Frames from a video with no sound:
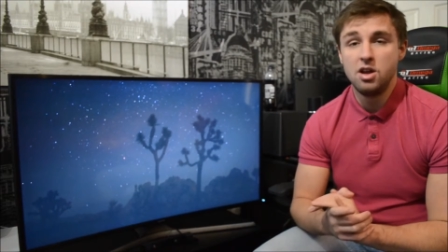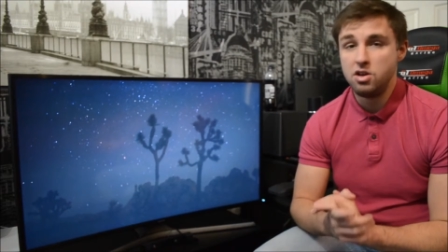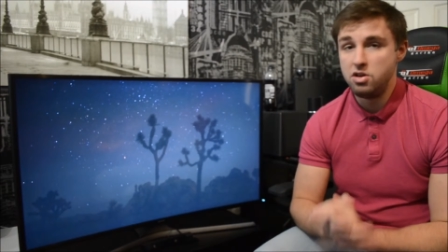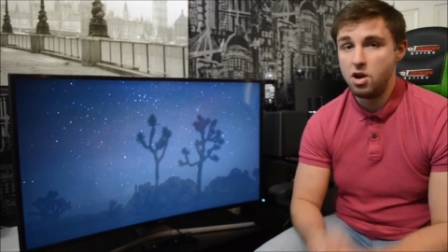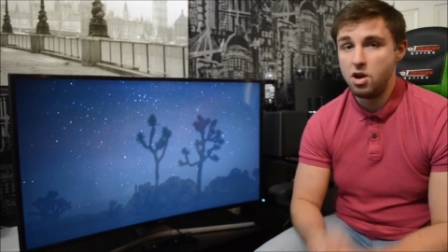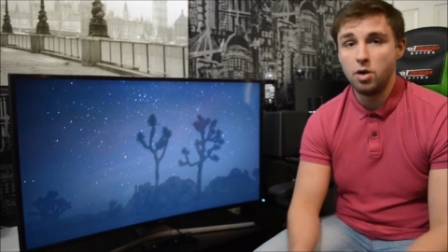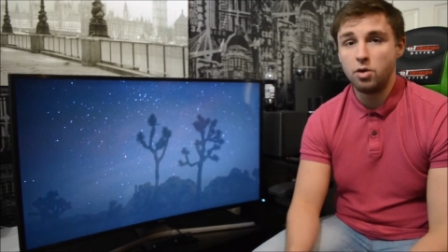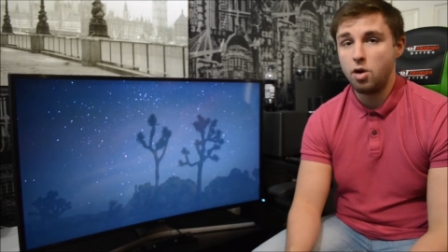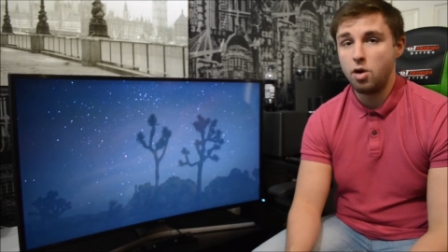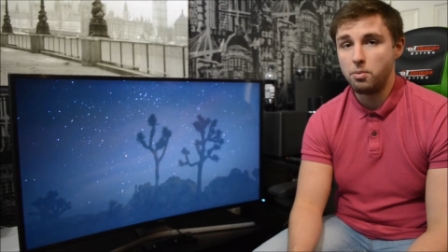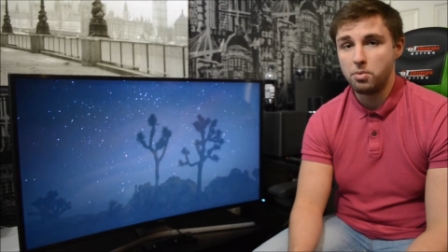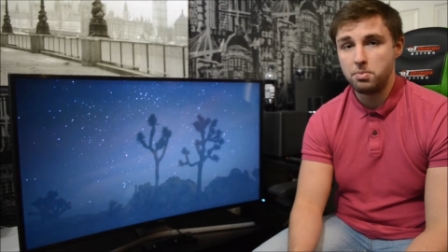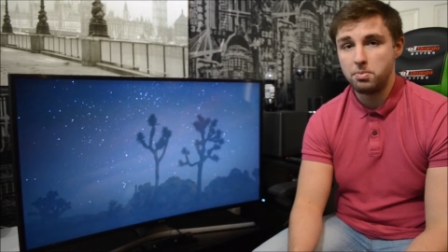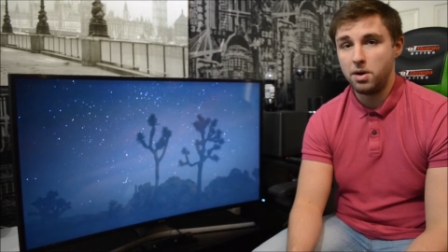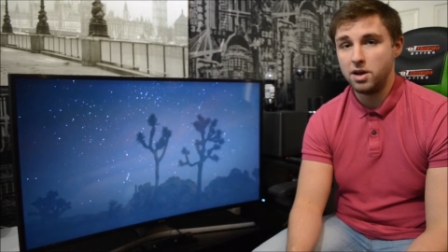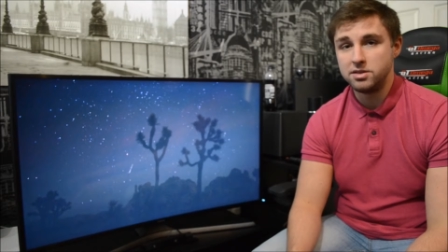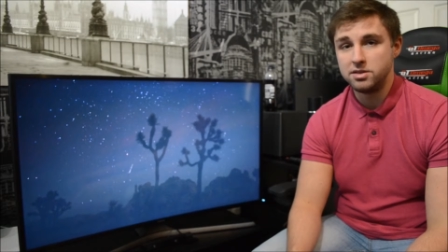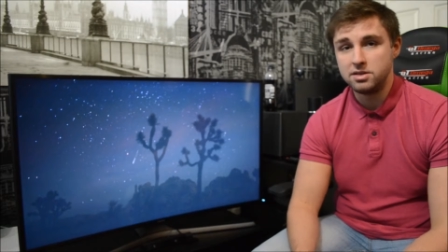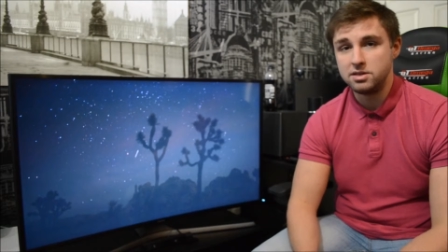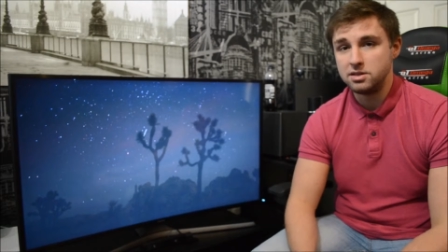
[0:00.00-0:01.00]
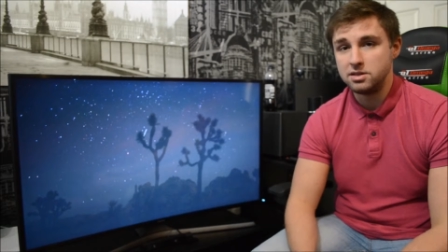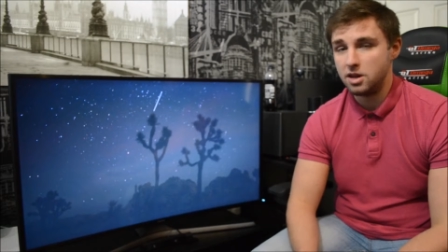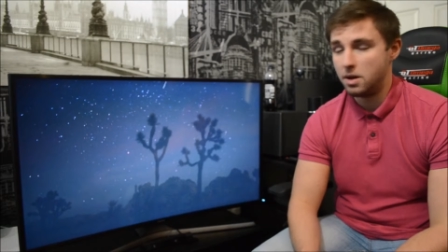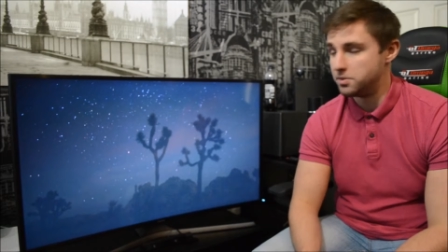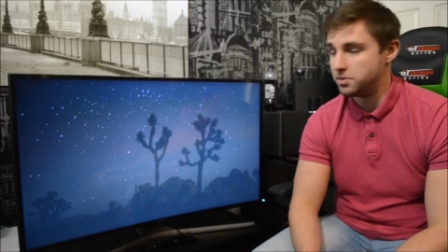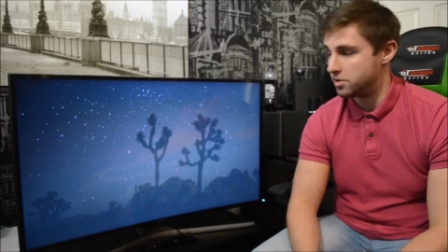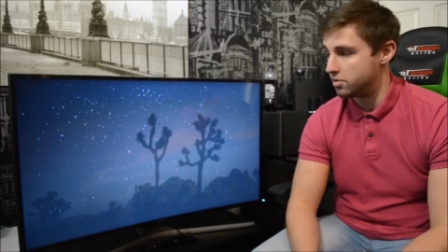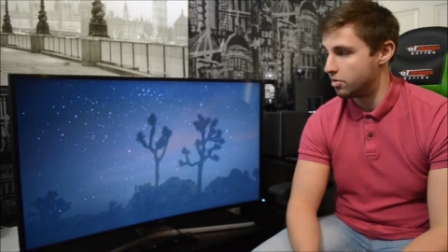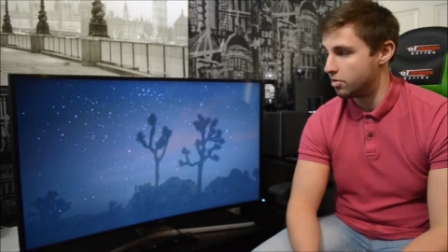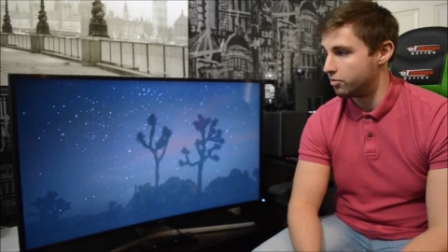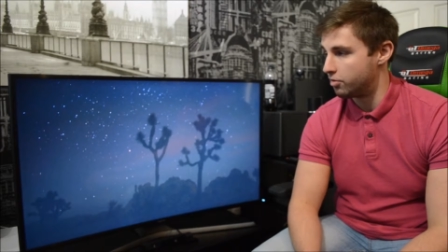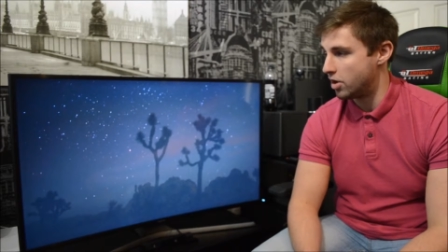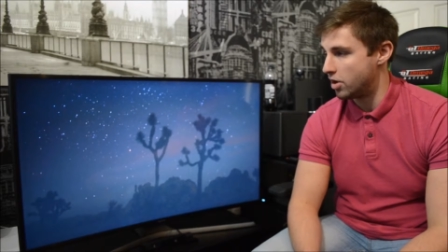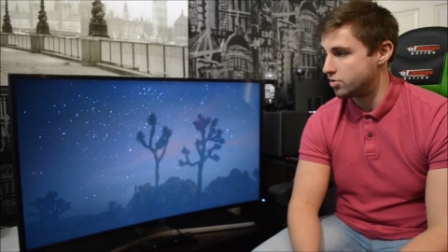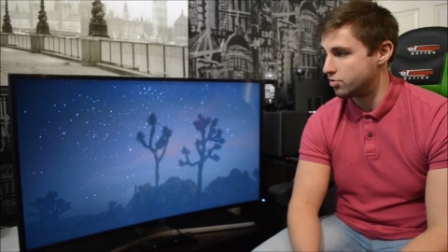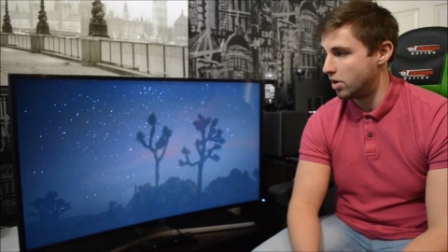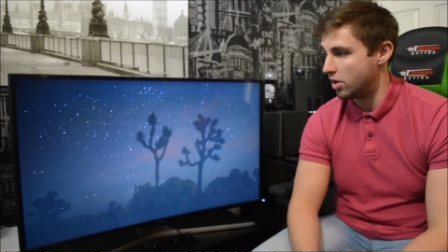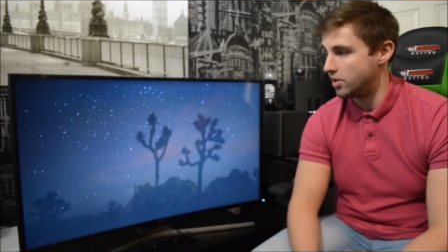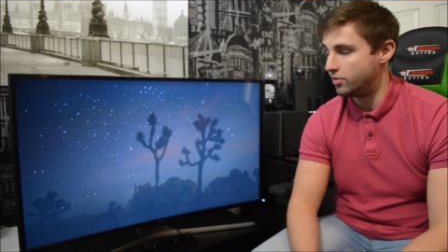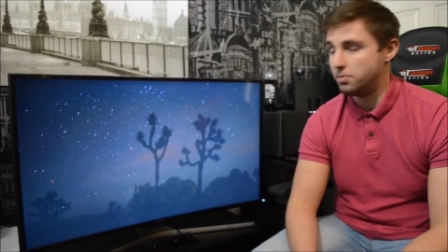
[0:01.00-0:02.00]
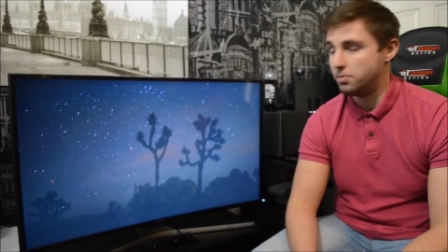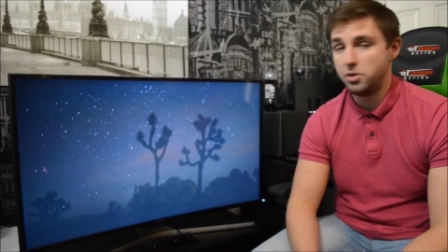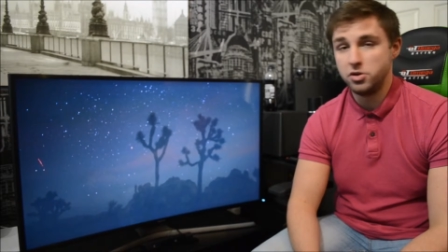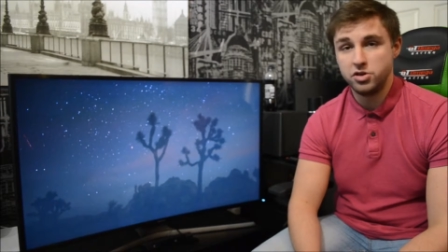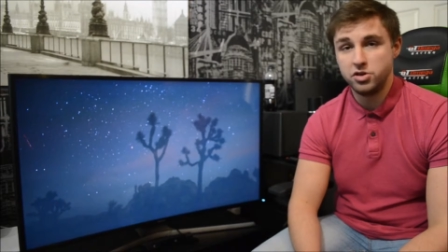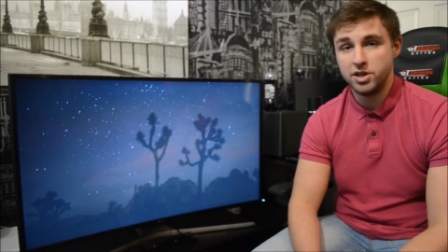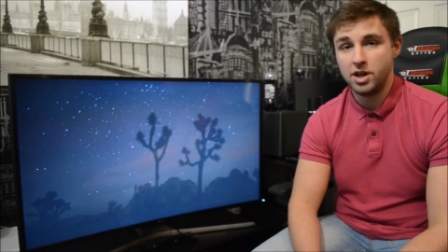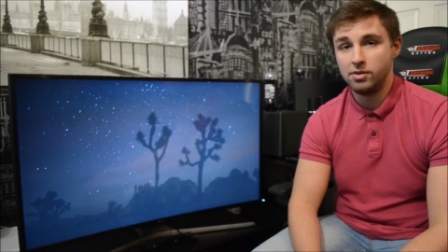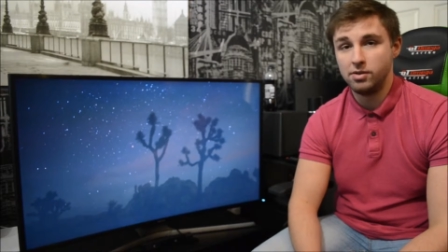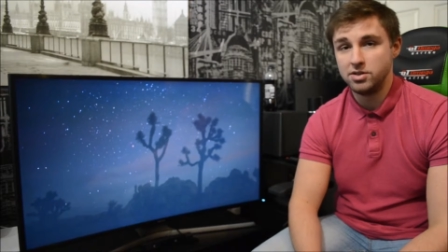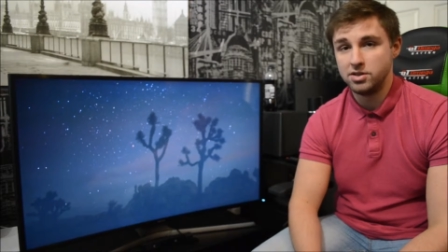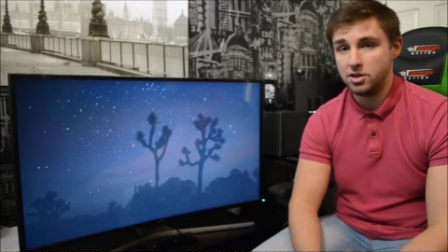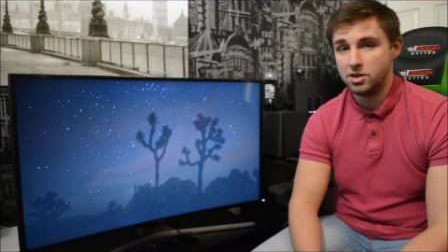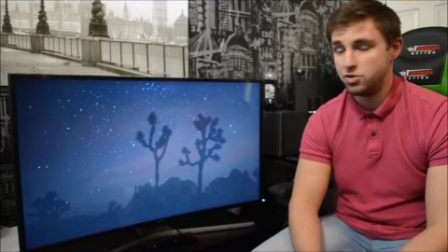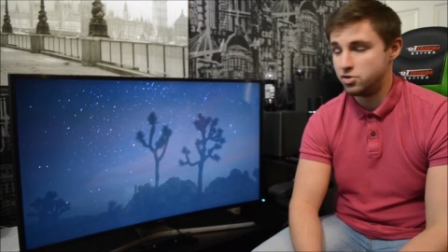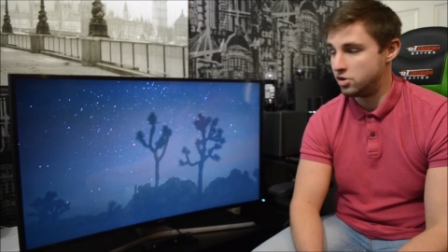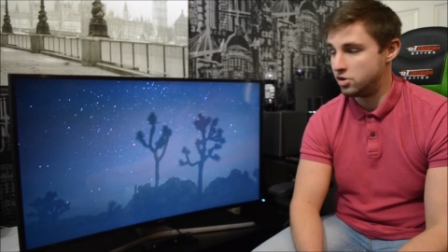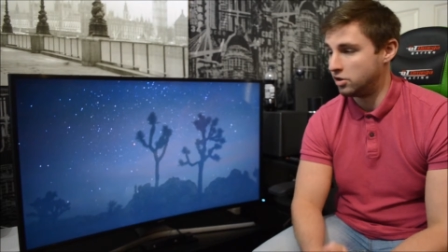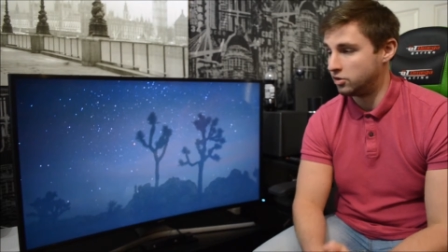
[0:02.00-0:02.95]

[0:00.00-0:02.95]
No compromises in terms of the refresh rate for pushing that resolution,